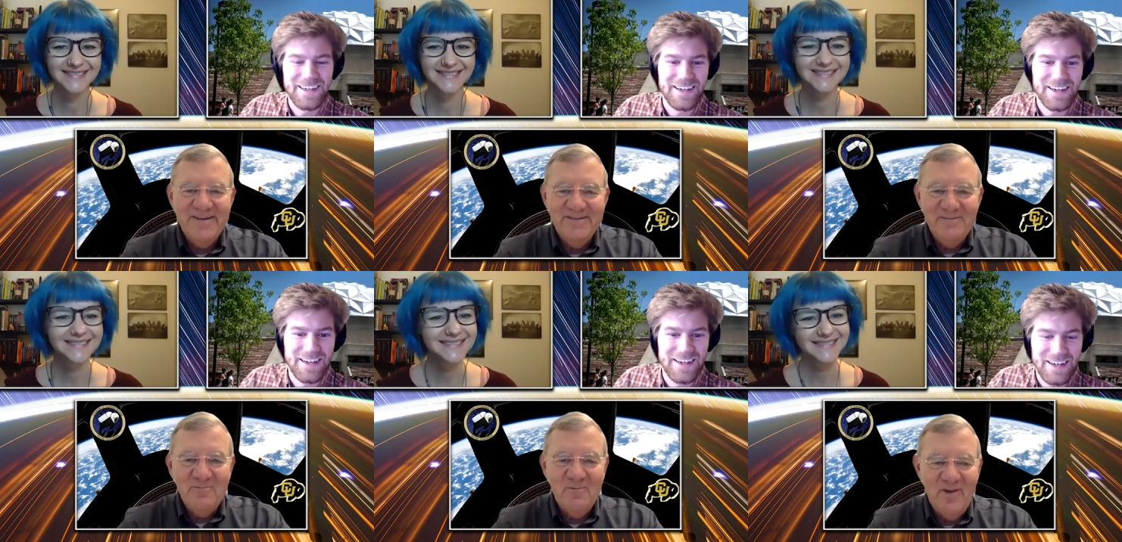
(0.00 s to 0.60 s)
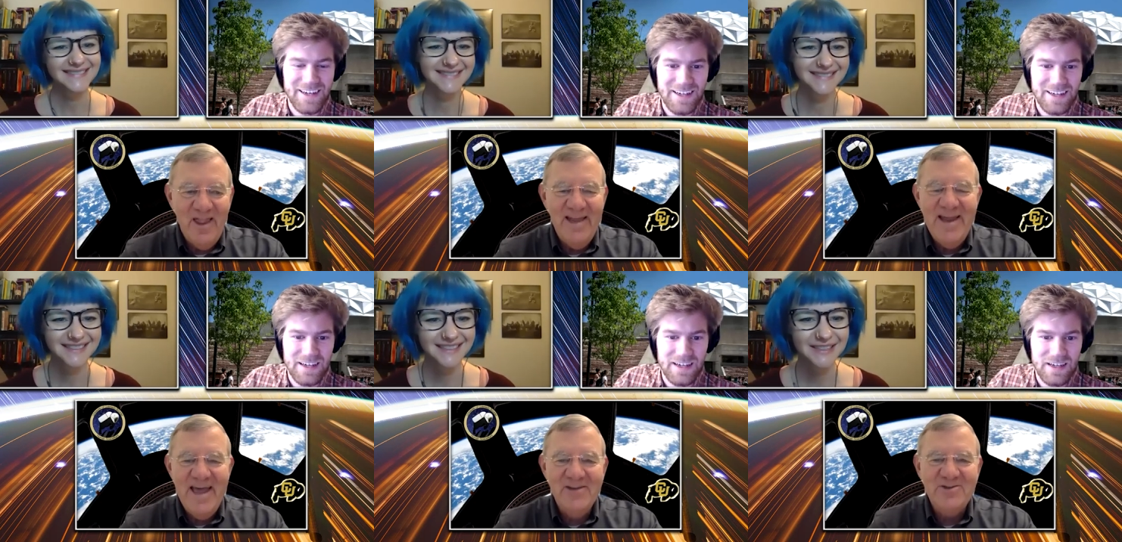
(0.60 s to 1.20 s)
Speaker 1: uh, glad
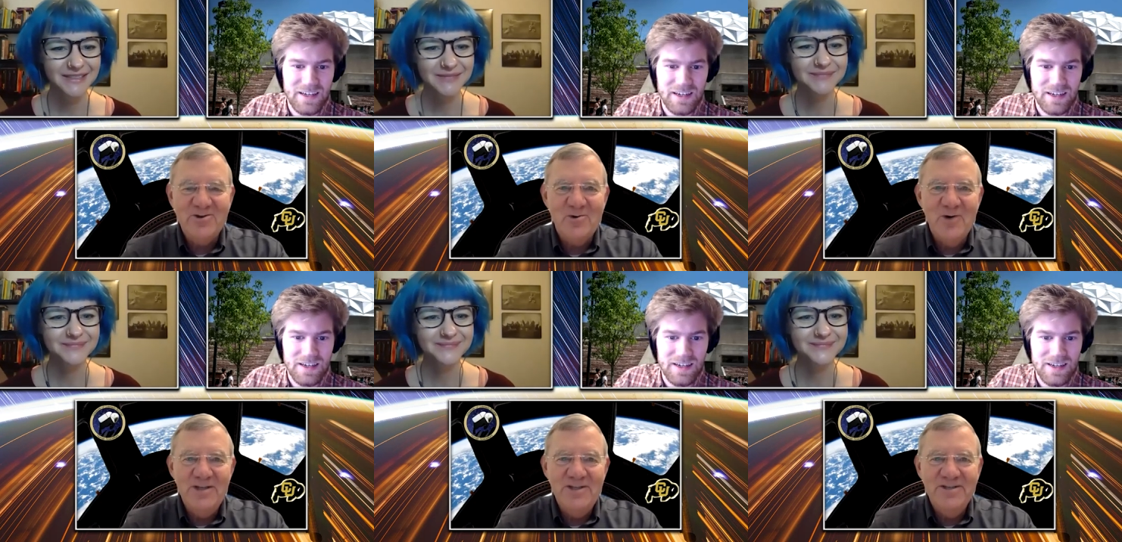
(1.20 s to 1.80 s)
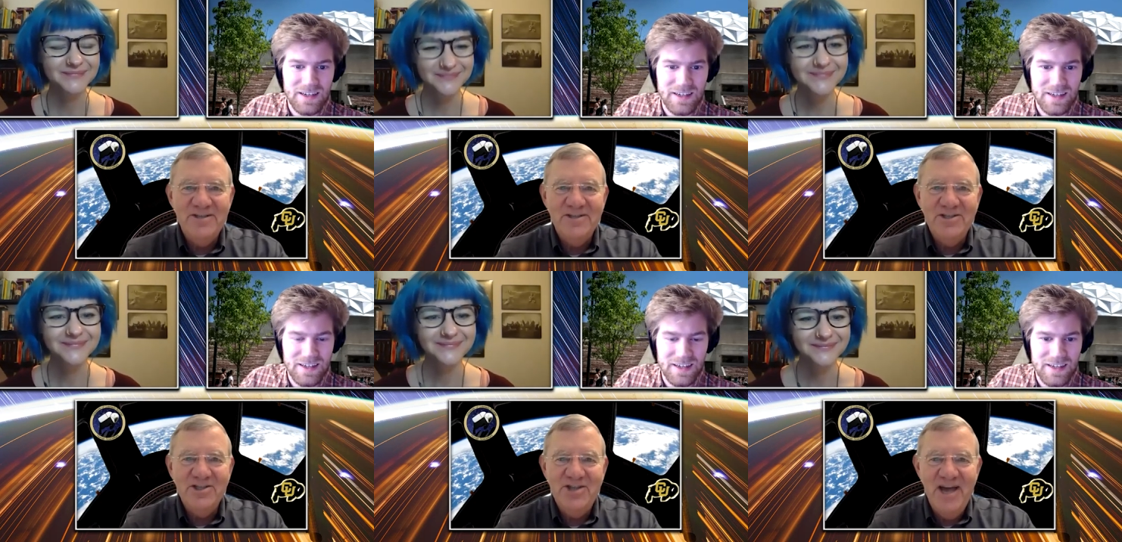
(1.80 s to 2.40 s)
to answer questions and
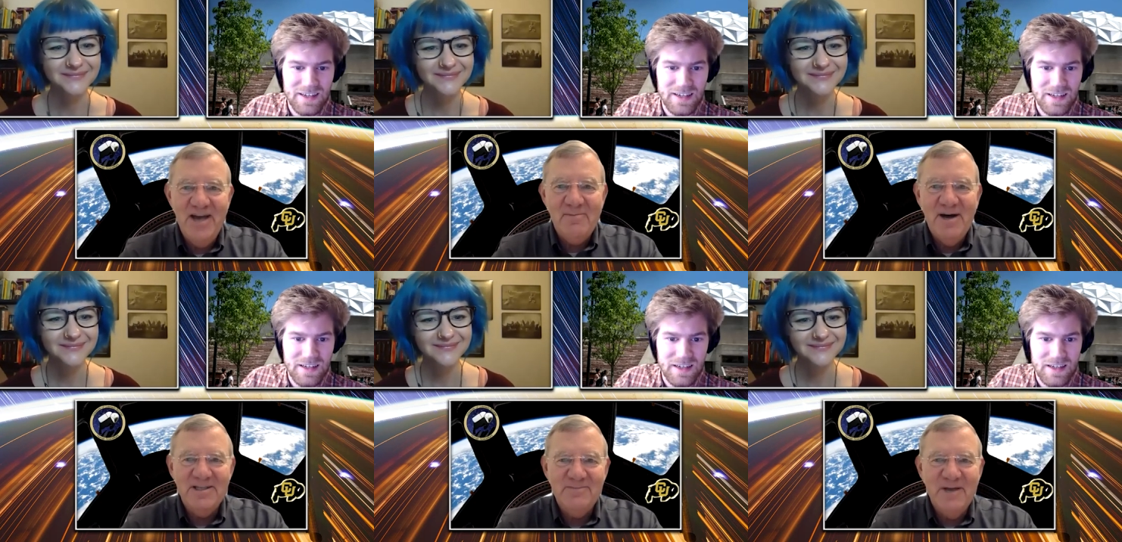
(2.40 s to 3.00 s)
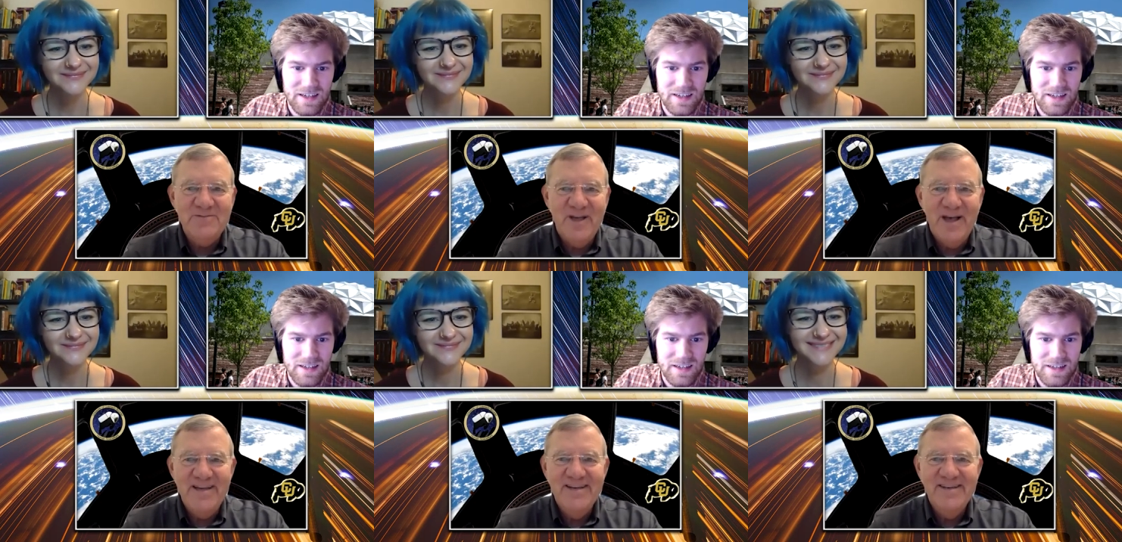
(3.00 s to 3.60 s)
just chat about
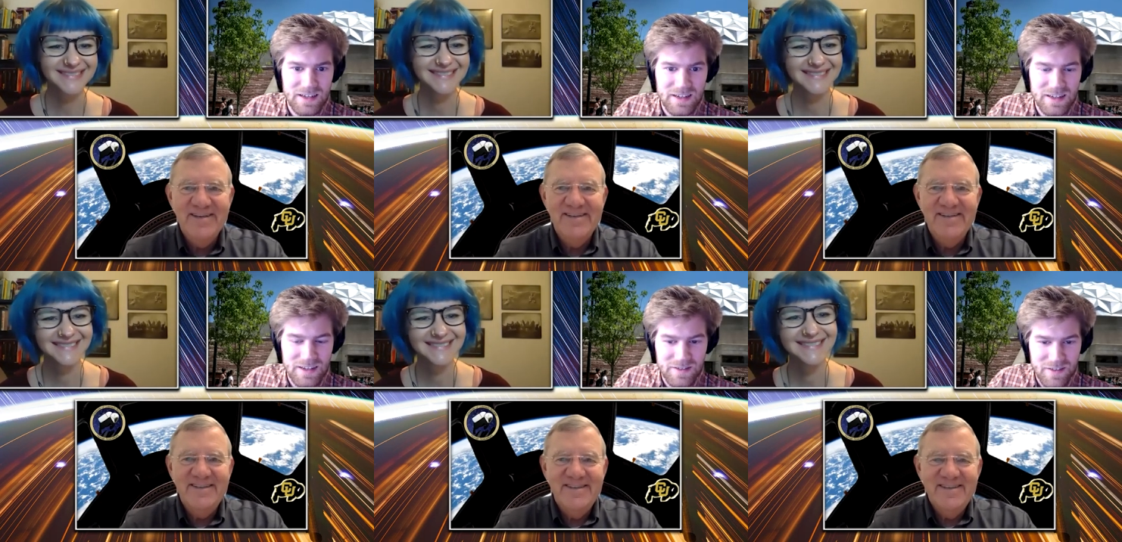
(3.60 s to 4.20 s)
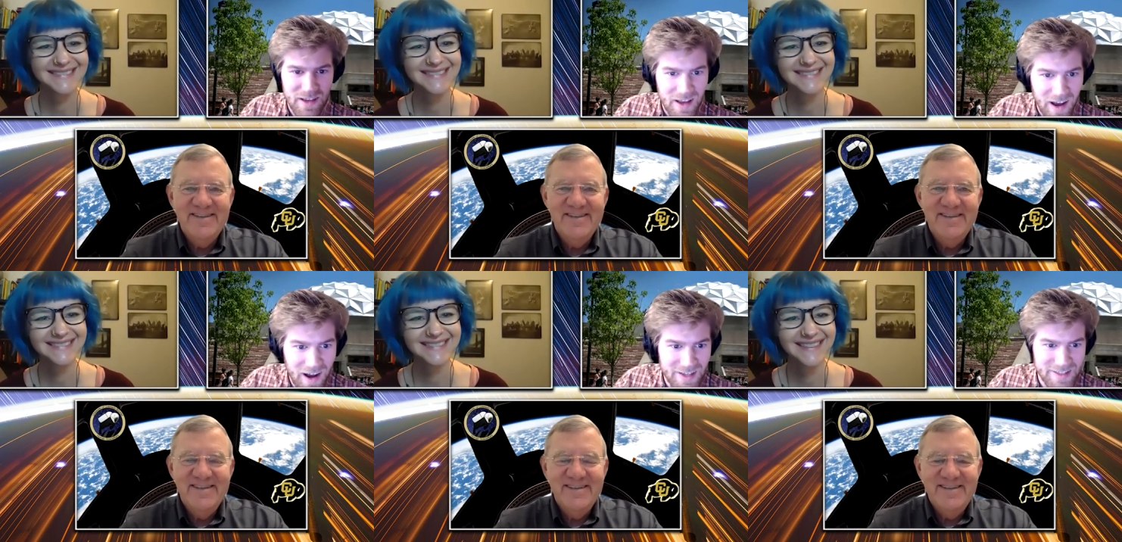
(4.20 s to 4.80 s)
Speaker 2: spaceflight.
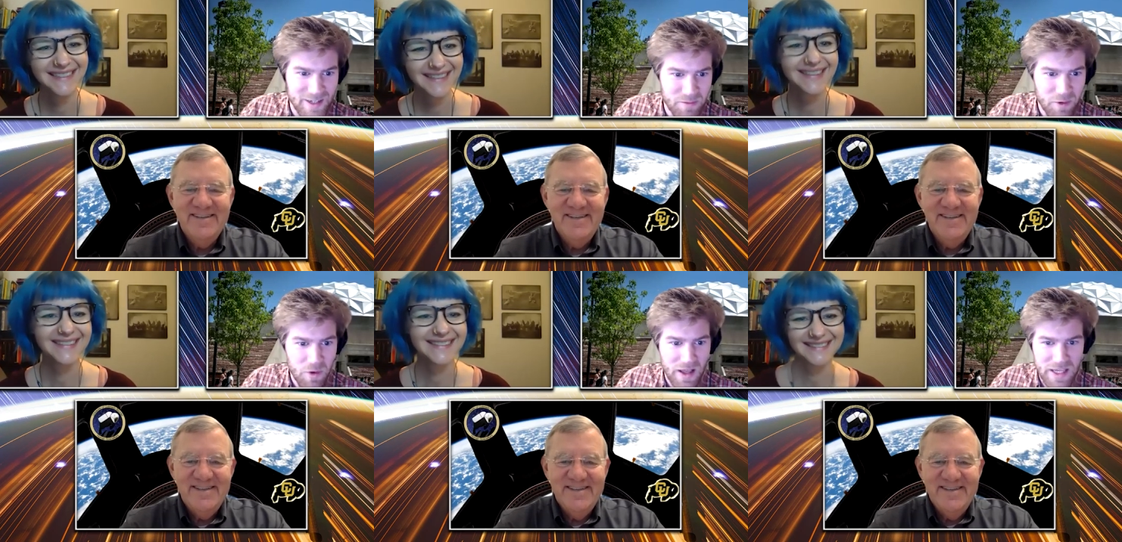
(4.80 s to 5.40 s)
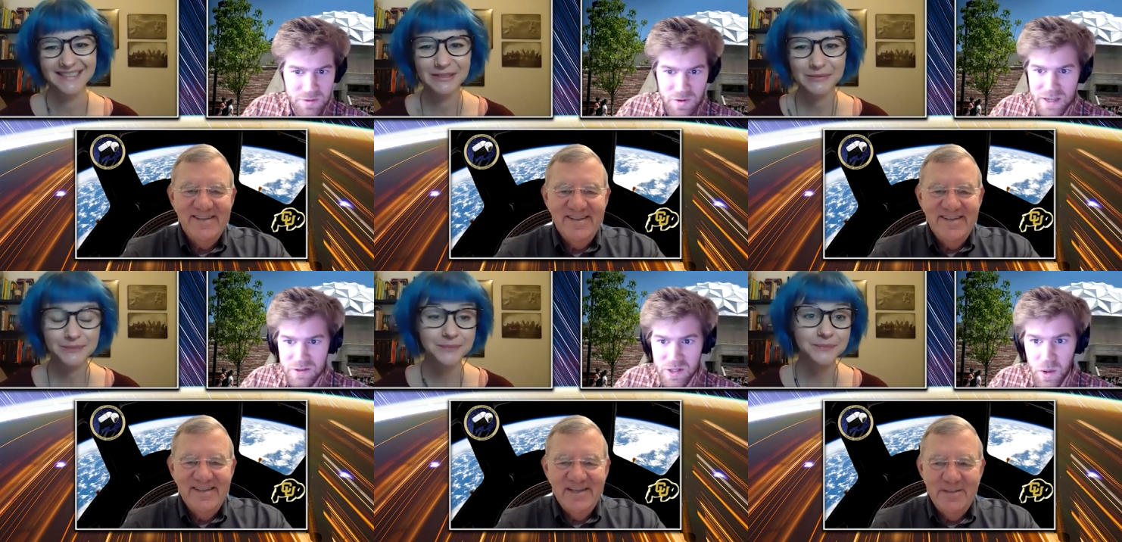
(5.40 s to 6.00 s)
Awesome. Well, I guess we'll
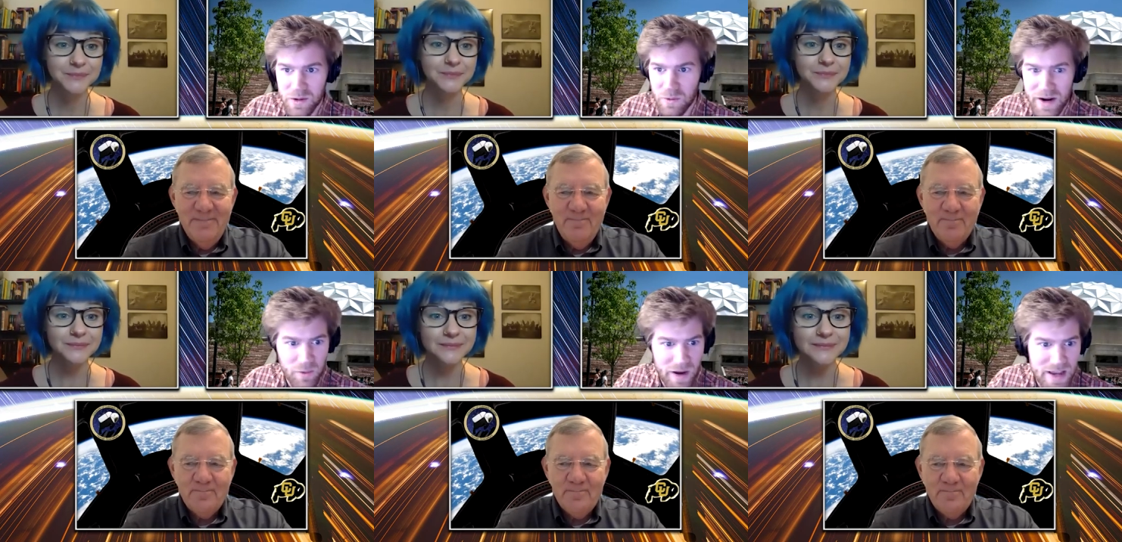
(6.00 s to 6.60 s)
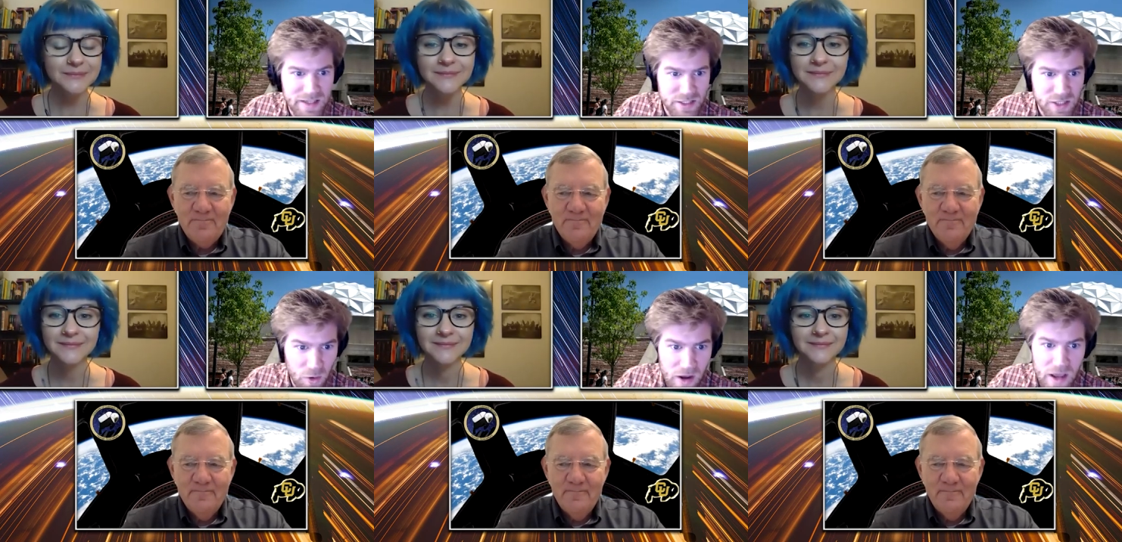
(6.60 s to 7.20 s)
get going right away.
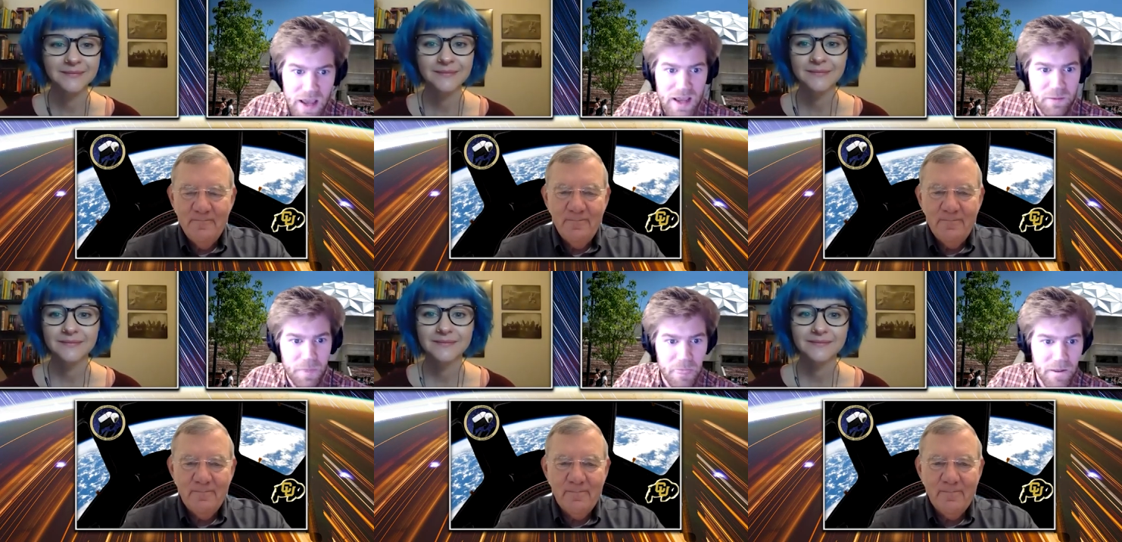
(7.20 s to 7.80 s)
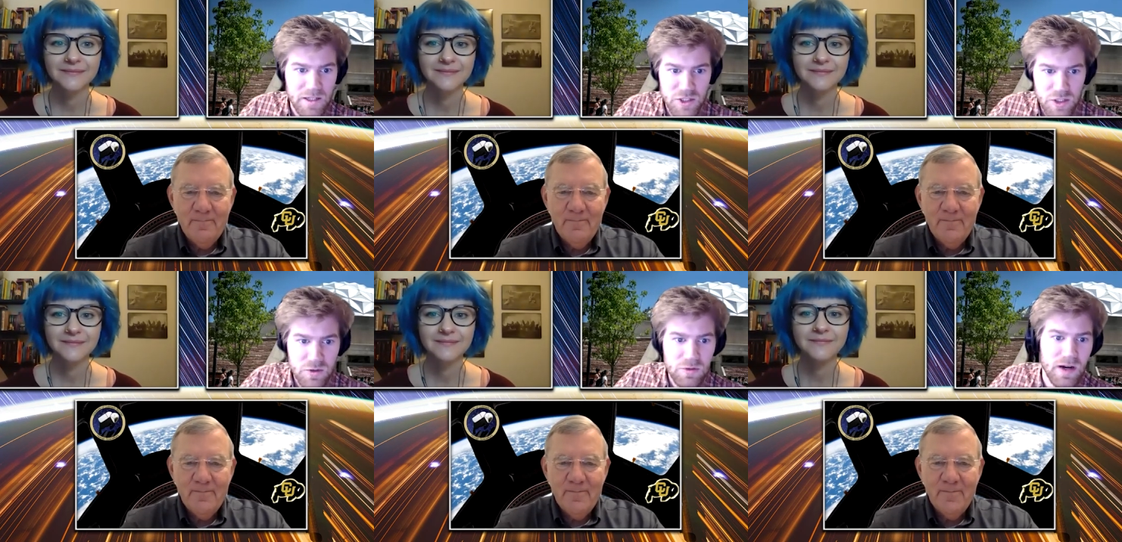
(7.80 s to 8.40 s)
So, in
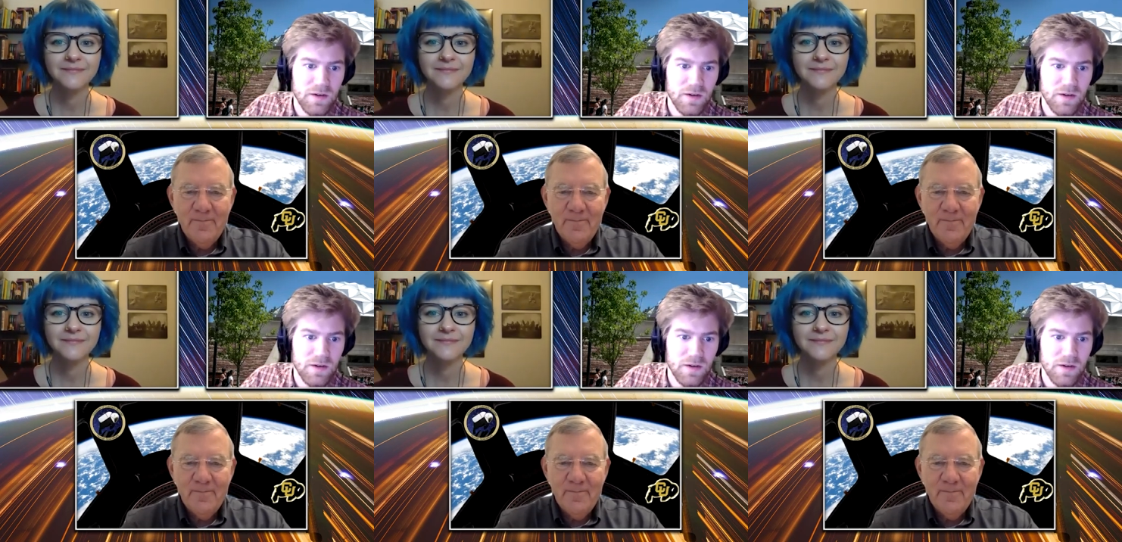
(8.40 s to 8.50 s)
June of